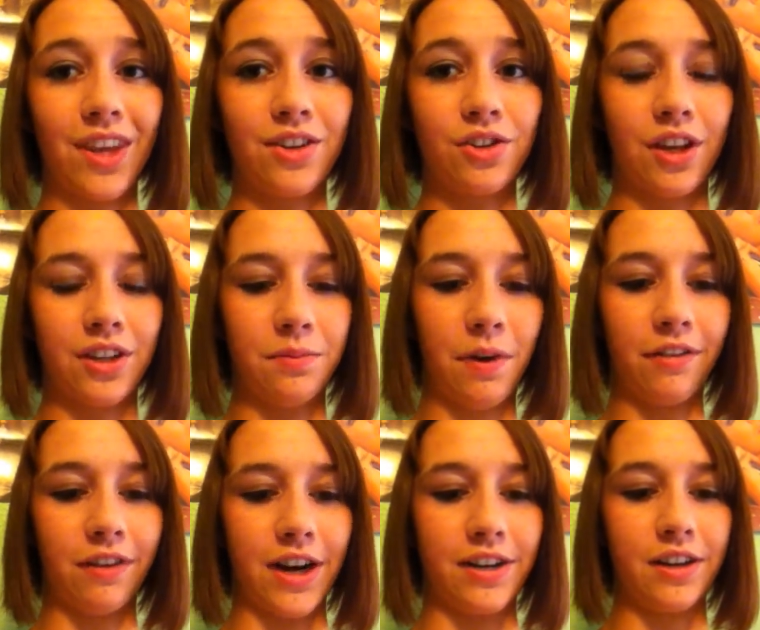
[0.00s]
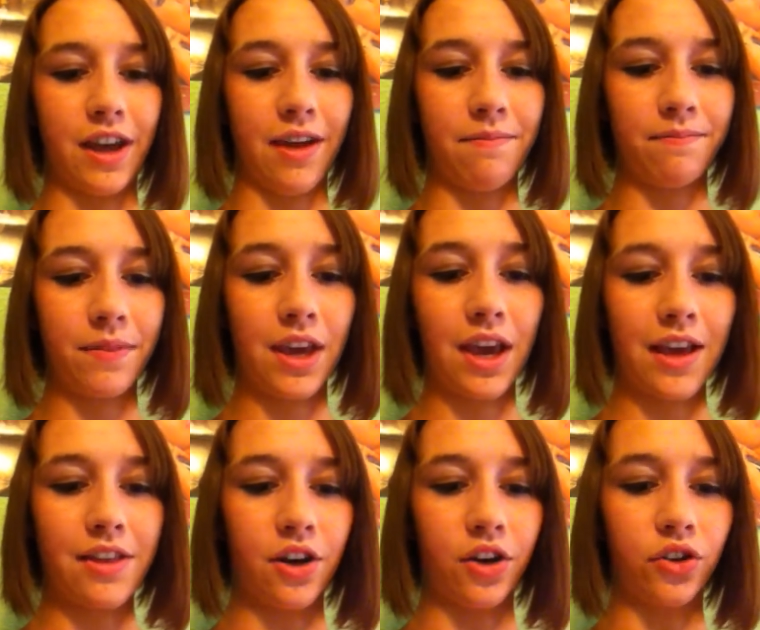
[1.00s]
So that's my red day.
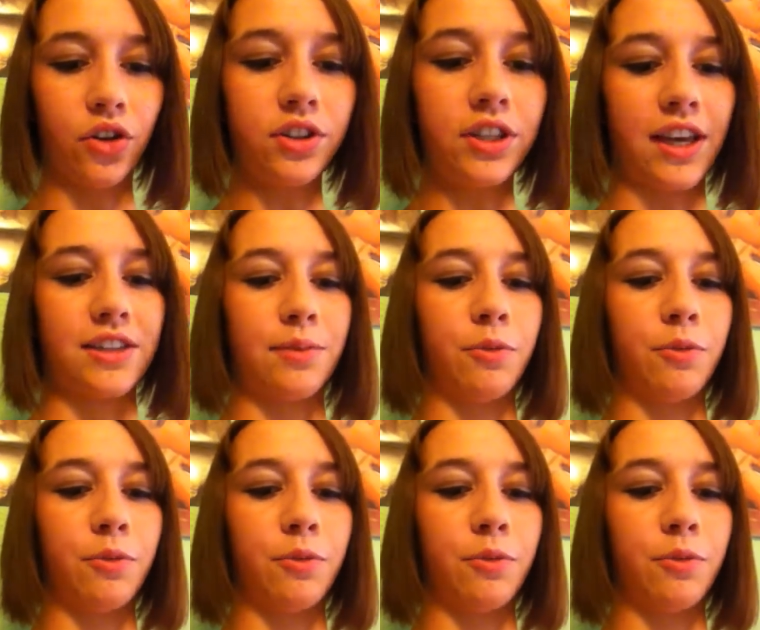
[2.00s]
And then on gold days,